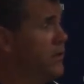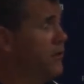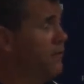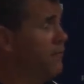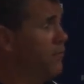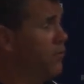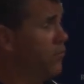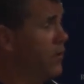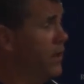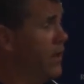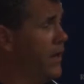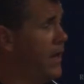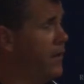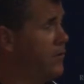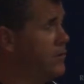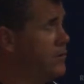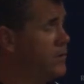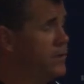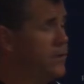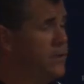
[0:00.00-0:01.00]
of three and
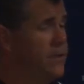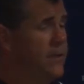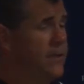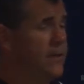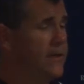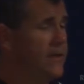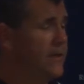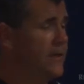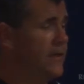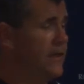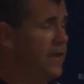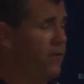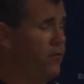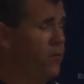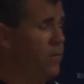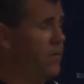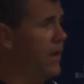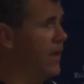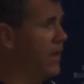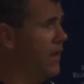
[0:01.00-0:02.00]
outs uh, that if
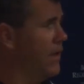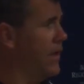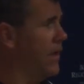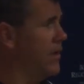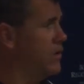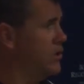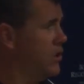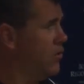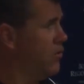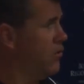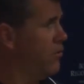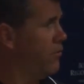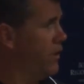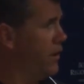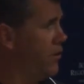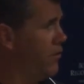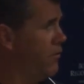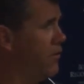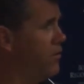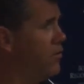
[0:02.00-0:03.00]
we make a catch here or
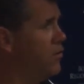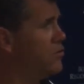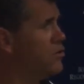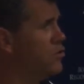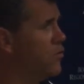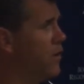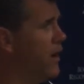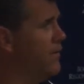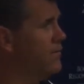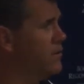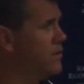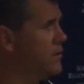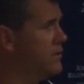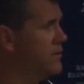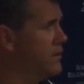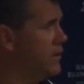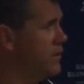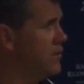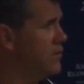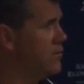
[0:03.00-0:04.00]
there, then those drives
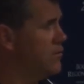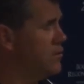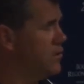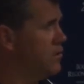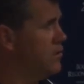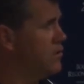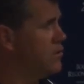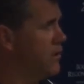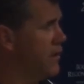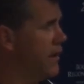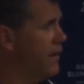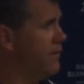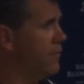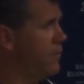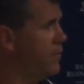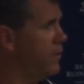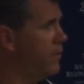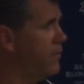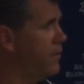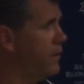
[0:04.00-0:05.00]
continue. So there's a lot to
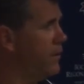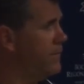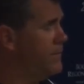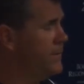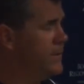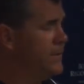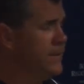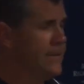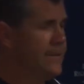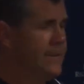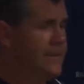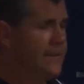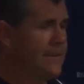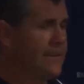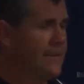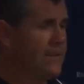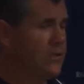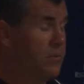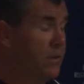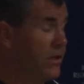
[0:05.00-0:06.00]
build on.
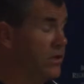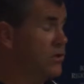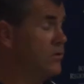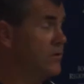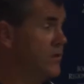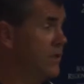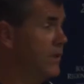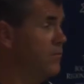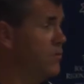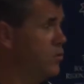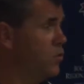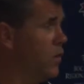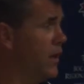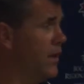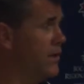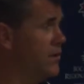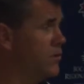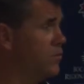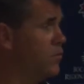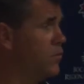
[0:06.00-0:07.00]
Uh, special teams
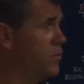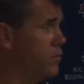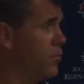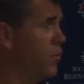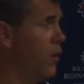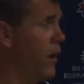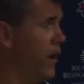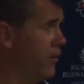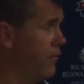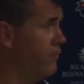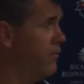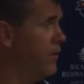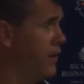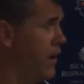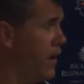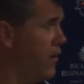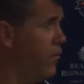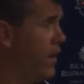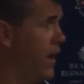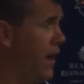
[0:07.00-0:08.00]
wise, we're proud of the
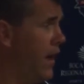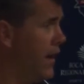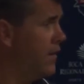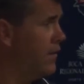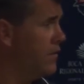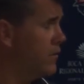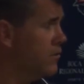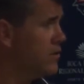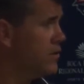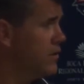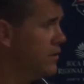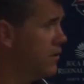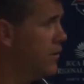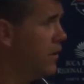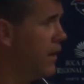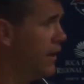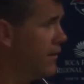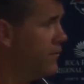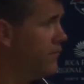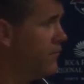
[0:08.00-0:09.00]
day we had, and there's still a
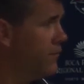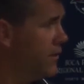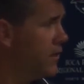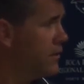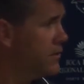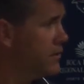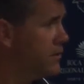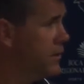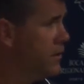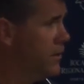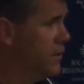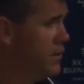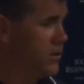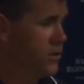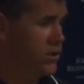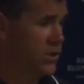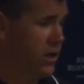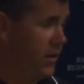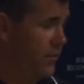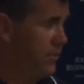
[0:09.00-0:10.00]
lot to fix.
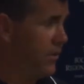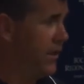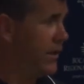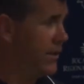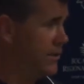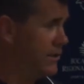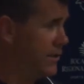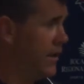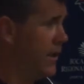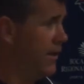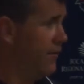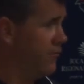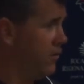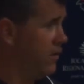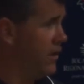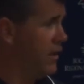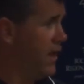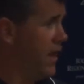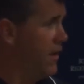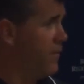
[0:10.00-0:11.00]
Shop, like I said, after
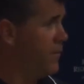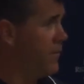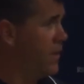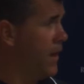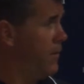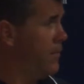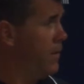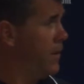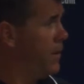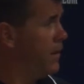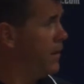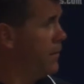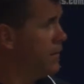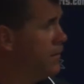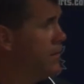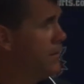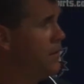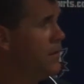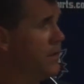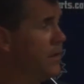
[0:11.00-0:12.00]
the game, came in
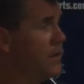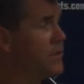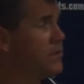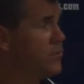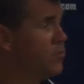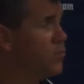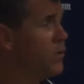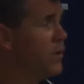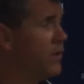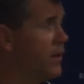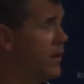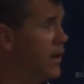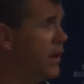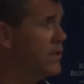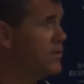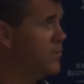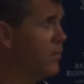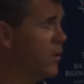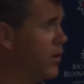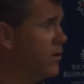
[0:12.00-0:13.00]
and hit some really
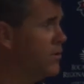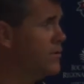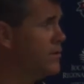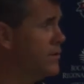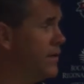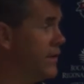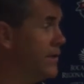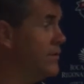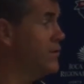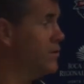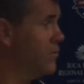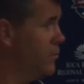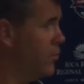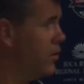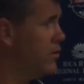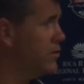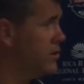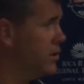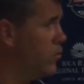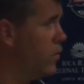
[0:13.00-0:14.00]
nice balls and some
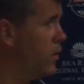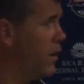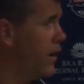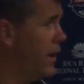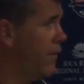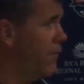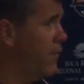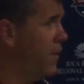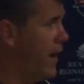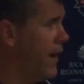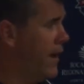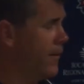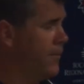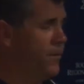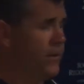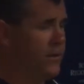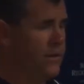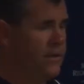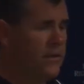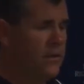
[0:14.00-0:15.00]
balls you'd want to have back.
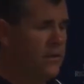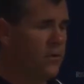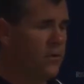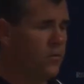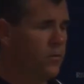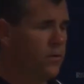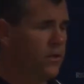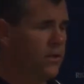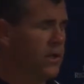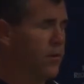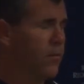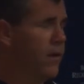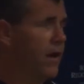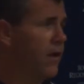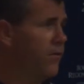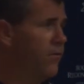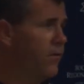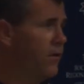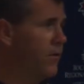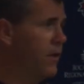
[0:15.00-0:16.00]
But when you come
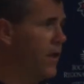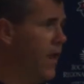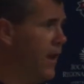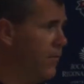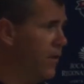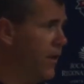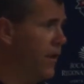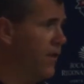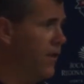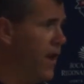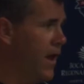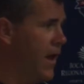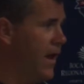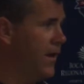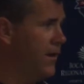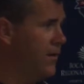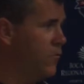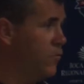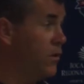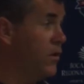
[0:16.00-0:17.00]
out of a game like
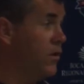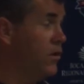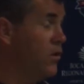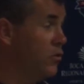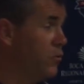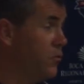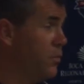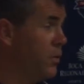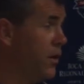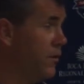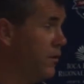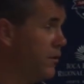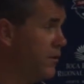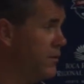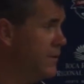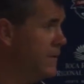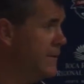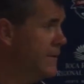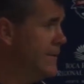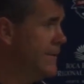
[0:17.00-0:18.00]
that with a new
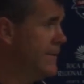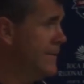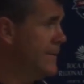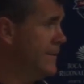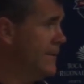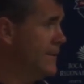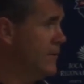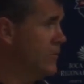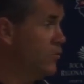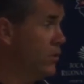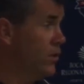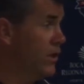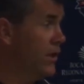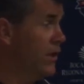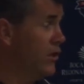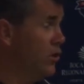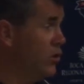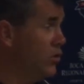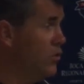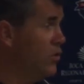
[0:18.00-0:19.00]
punter, uh,
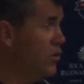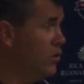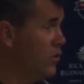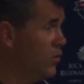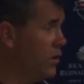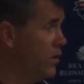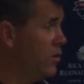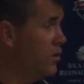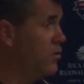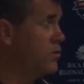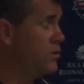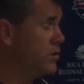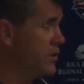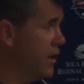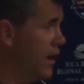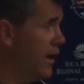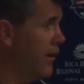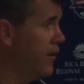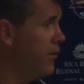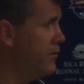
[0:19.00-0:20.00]
really a new unit, new
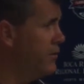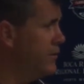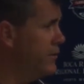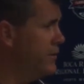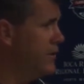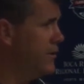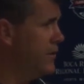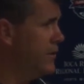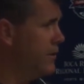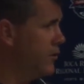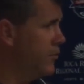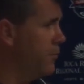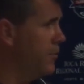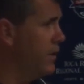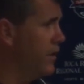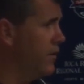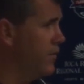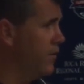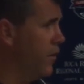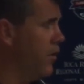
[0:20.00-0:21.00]
style that they're
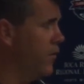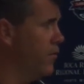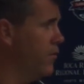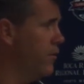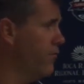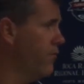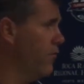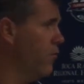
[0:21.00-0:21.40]
being taught with a